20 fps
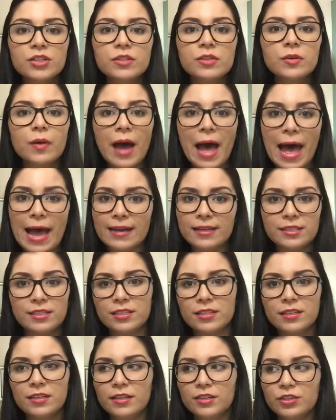to
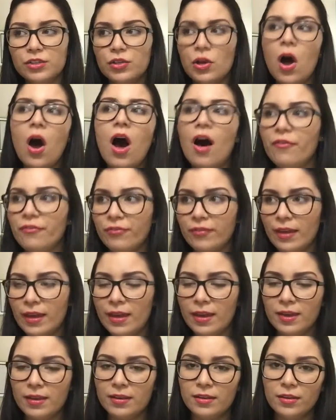act tough
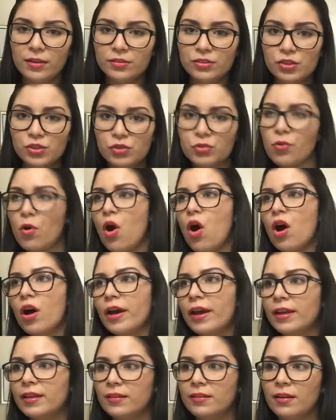and
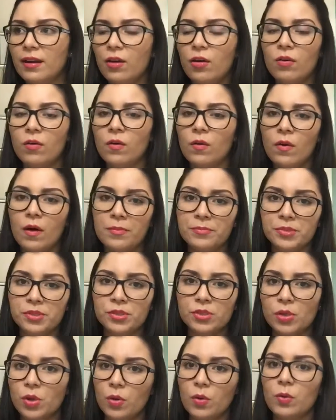strong and, oh, I'm
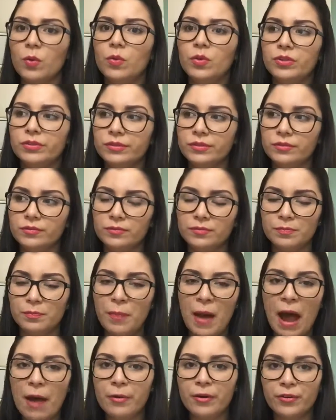so
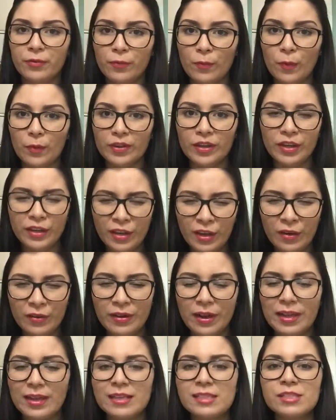powerful, you know,
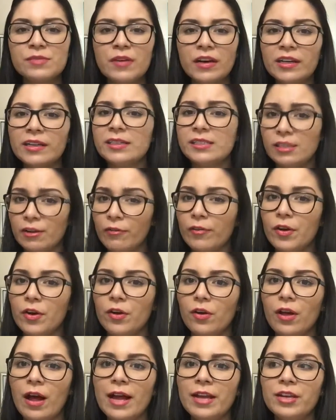like it's very
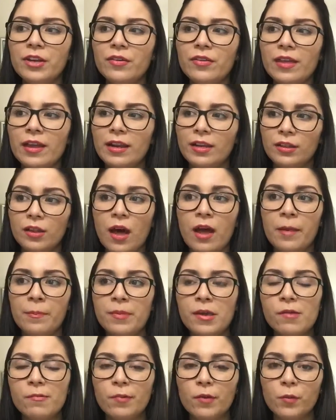difficult. I know that a lot of
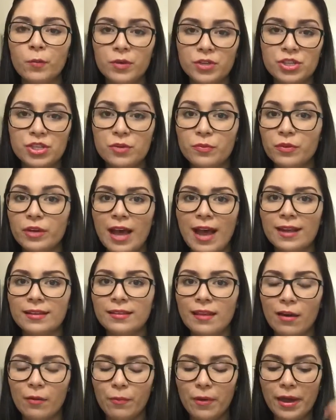people wish she would act
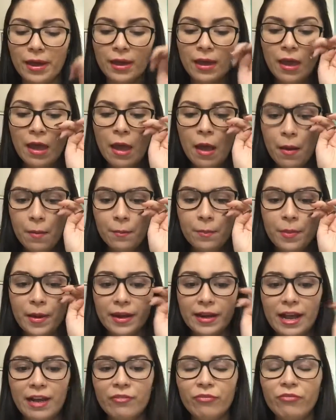that way,
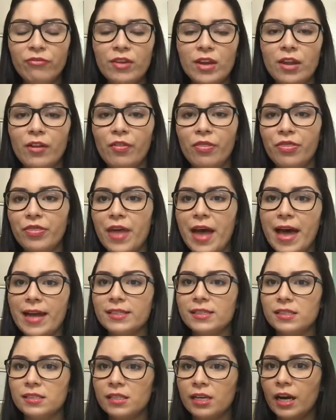but I feel
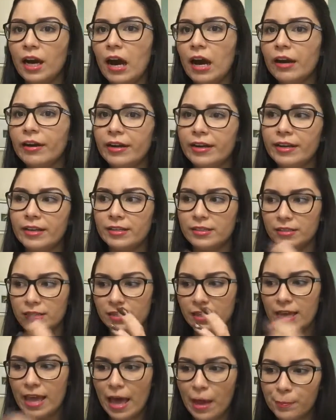that Tahereh
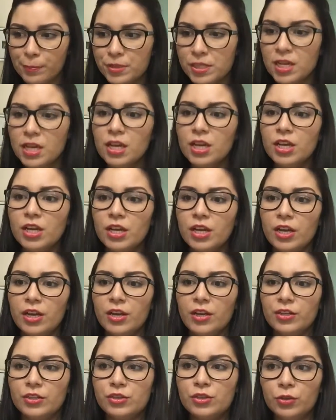kept
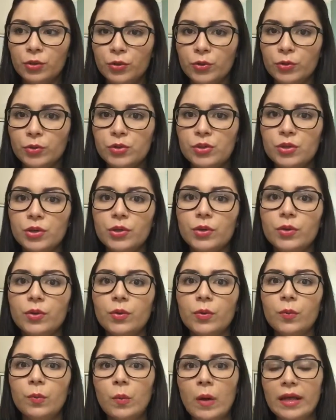true
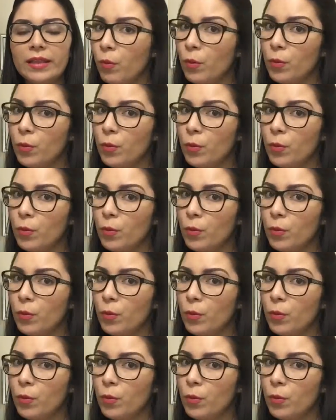to what